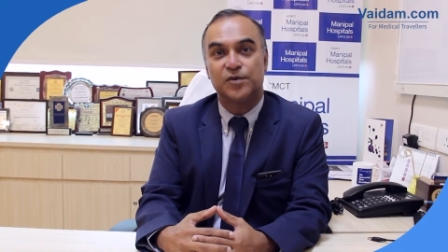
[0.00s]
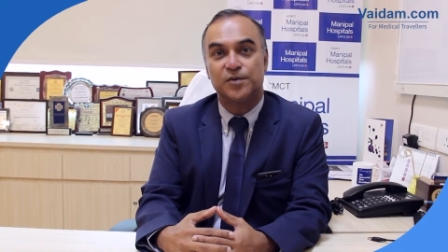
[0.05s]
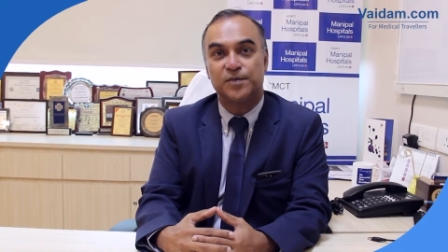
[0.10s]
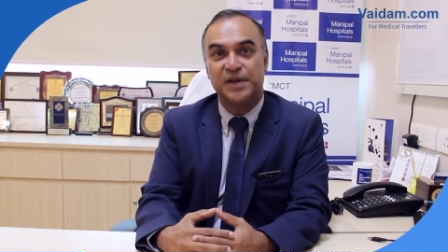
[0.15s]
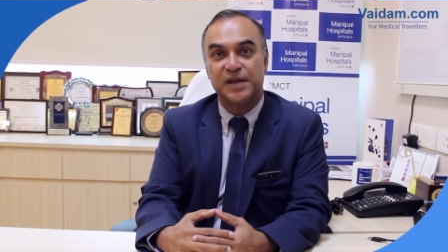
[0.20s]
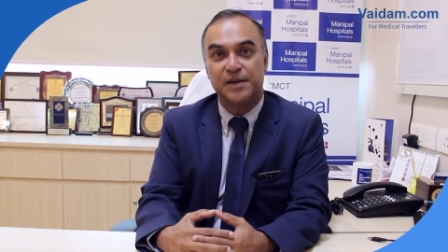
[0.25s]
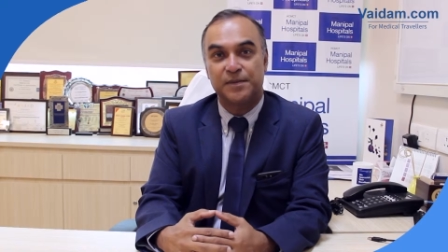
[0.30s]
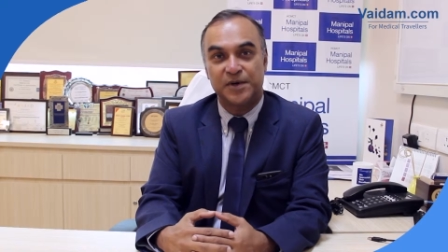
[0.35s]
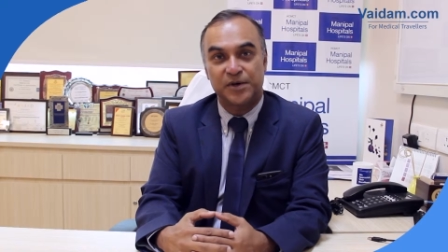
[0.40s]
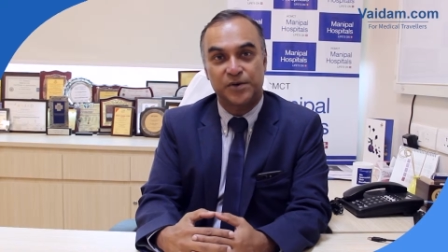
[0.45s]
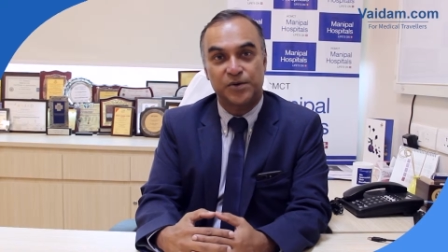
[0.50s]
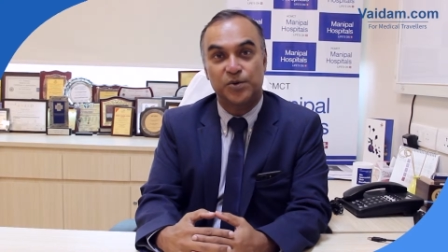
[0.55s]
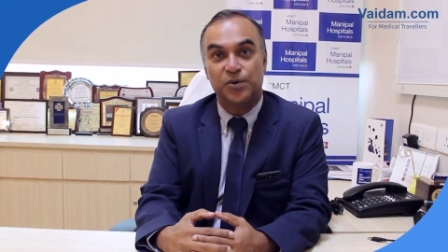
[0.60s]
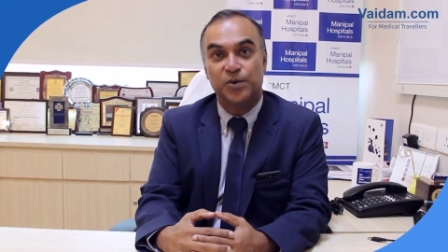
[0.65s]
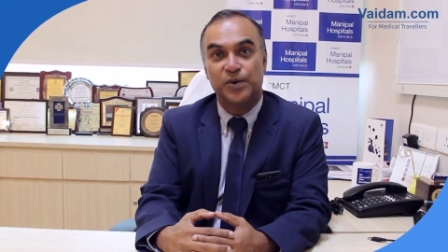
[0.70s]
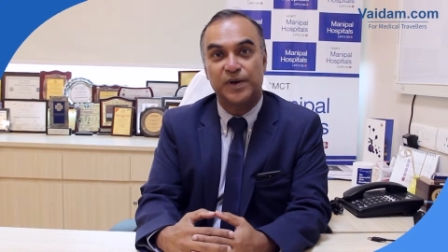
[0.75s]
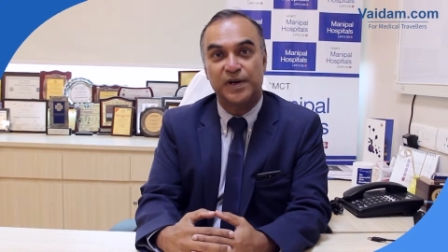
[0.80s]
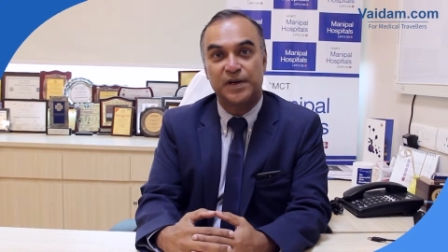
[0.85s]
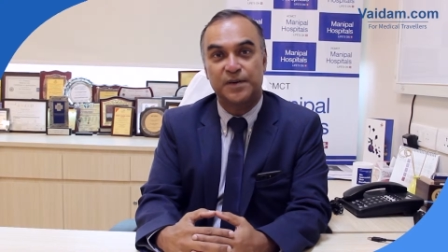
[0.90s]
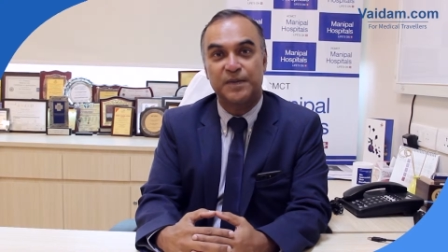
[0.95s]
would be able to
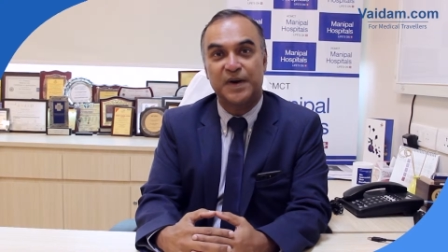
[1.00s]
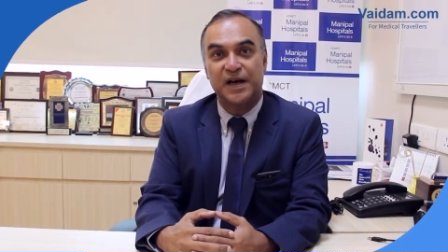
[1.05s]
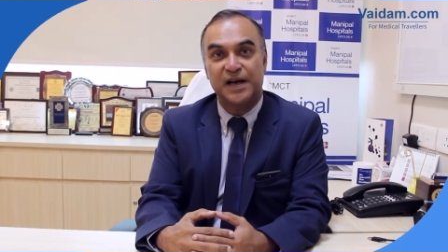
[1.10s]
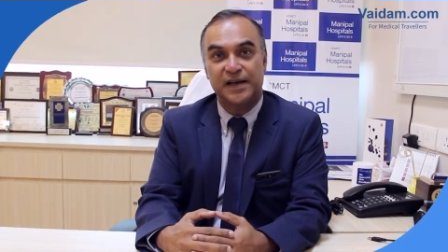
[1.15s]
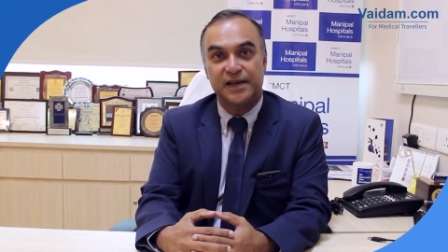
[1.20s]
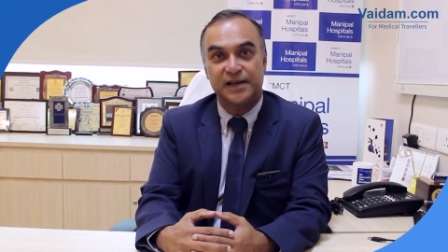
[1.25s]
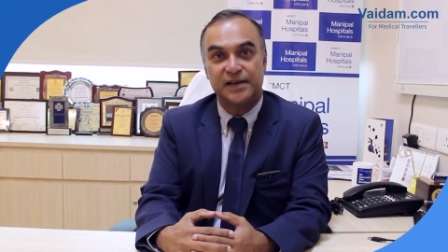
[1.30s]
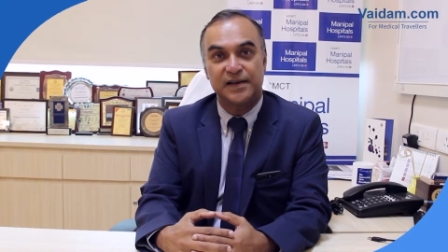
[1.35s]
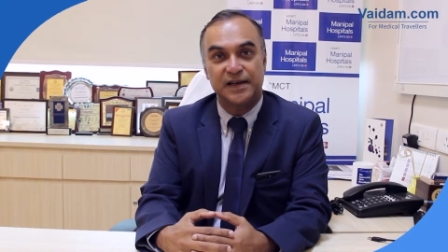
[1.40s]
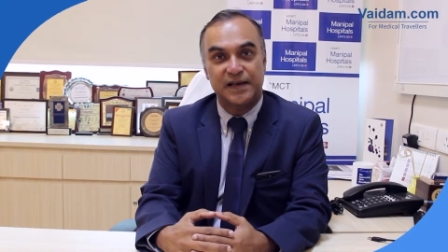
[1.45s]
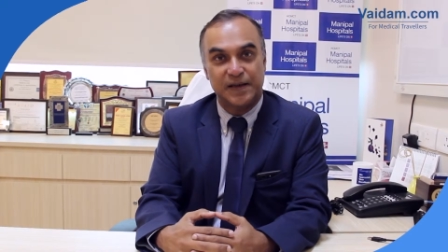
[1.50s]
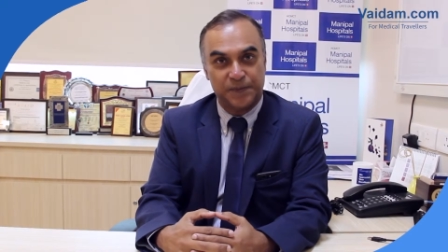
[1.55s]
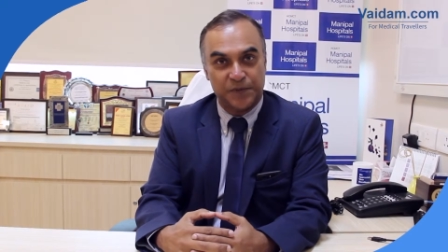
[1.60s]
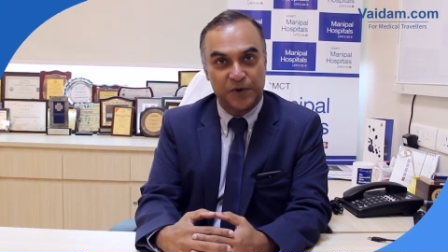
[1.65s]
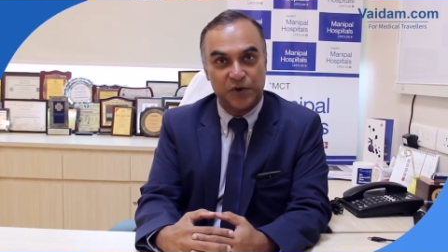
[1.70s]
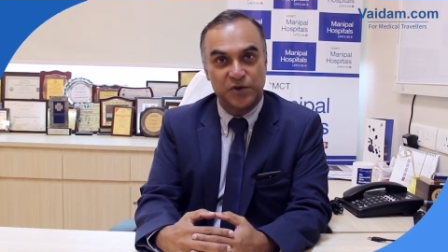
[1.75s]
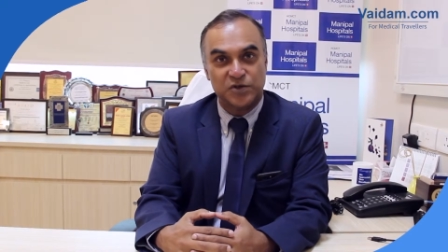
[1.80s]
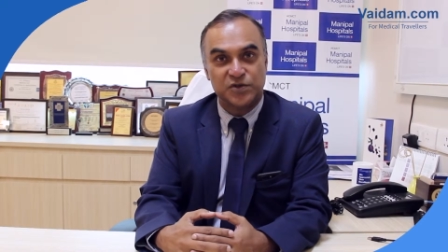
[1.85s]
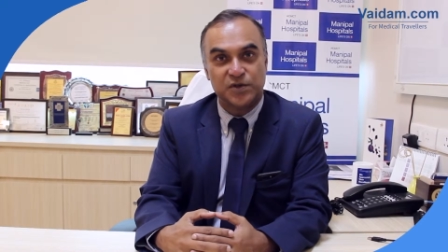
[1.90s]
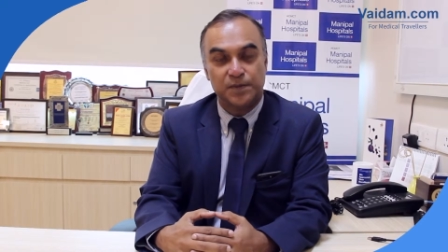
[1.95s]
do it by
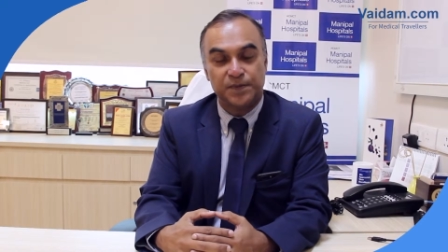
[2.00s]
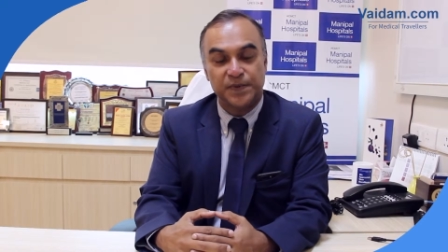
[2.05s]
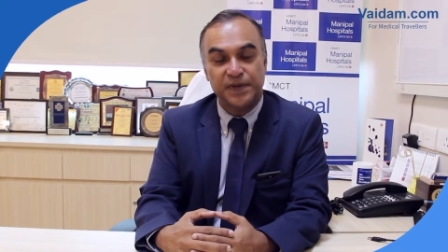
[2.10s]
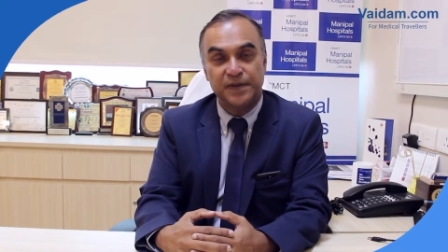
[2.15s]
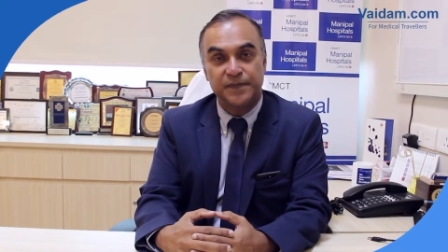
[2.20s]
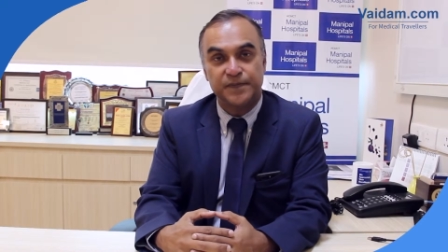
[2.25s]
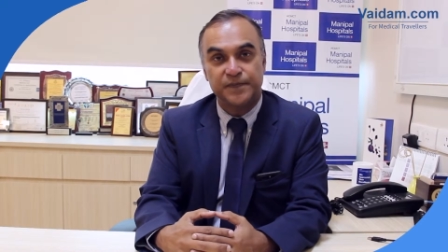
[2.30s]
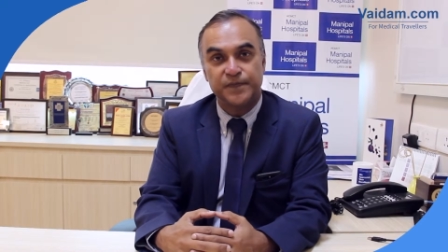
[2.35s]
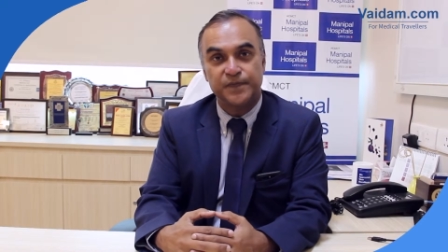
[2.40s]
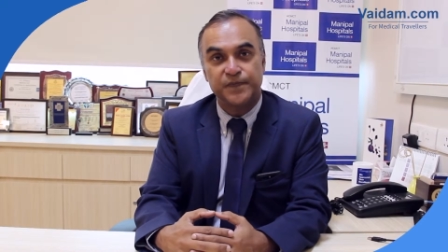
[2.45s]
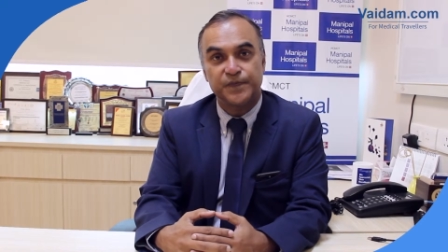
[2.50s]
laparoscopy.